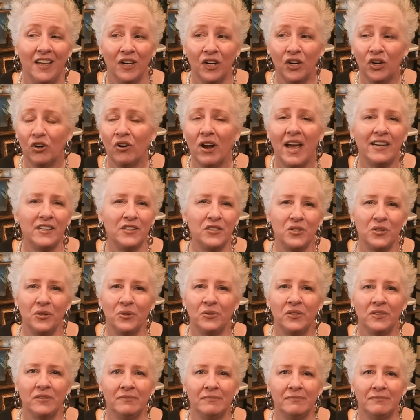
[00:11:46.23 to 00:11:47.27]

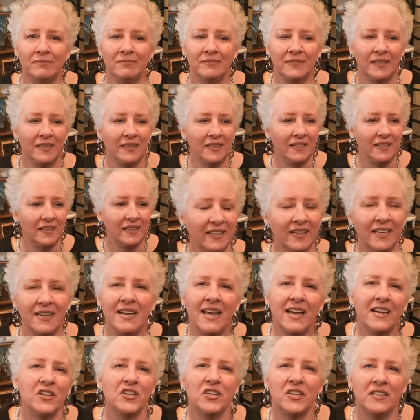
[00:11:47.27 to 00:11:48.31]
Gratitude.
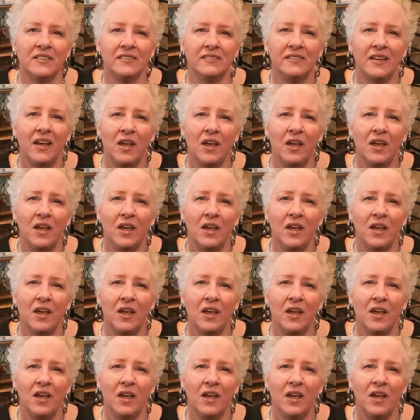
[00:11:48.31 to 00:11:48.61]
Connection.